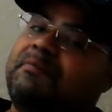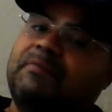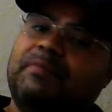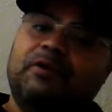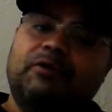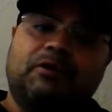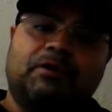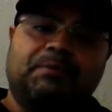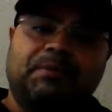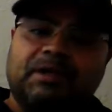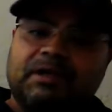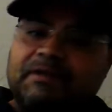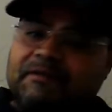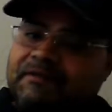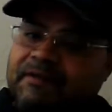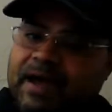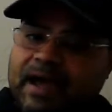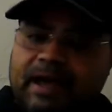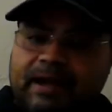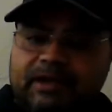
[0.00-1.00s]
you could be in
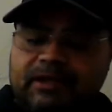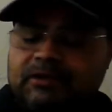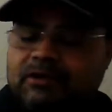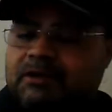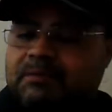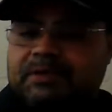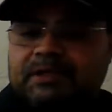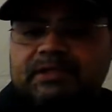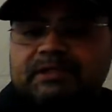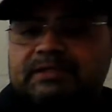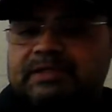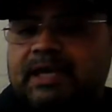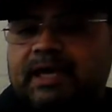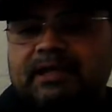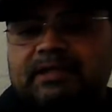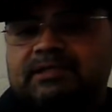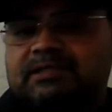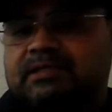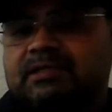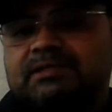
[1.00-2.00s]
Nevada, you could be in
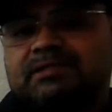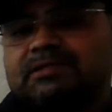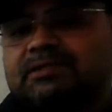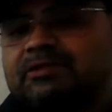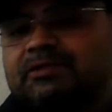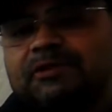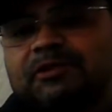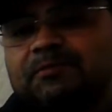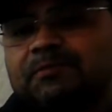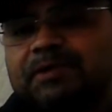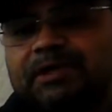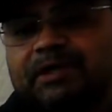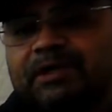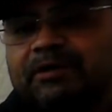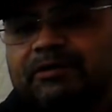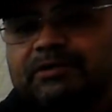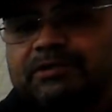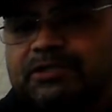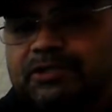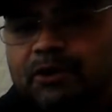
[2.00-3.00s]
Texas, you could be in
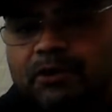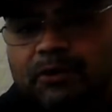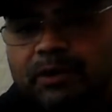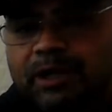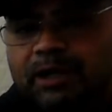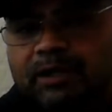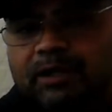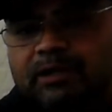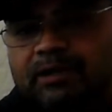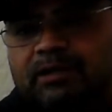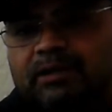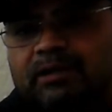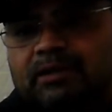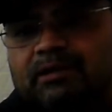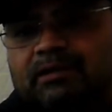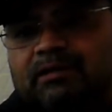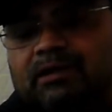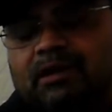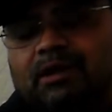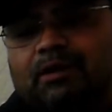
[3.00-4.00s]
Arizona,
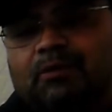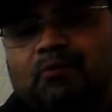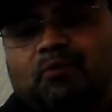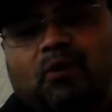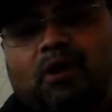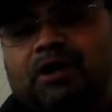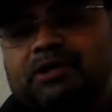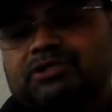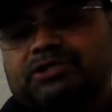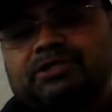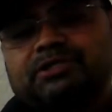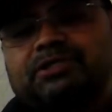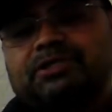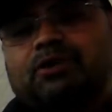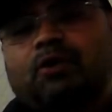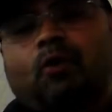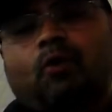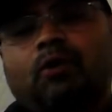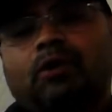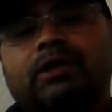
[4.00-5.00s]

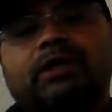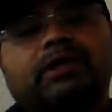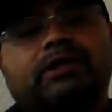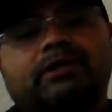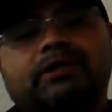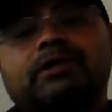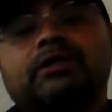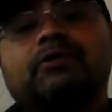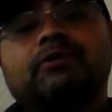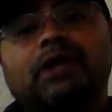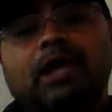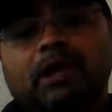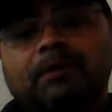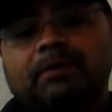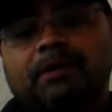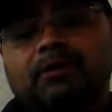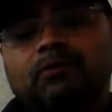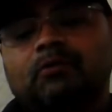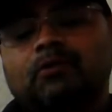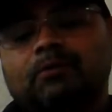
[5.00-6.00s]
Washington, Oregon, you
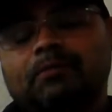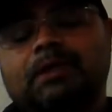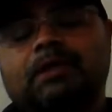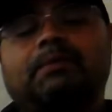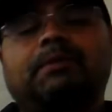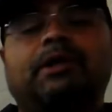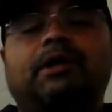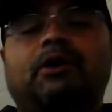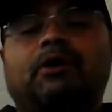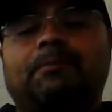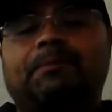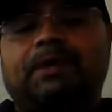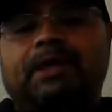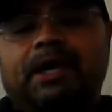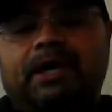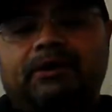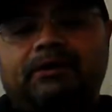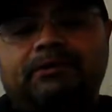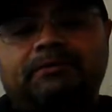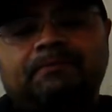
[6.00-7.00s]
name it. We'll be able to help
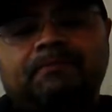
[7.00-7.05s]
you out.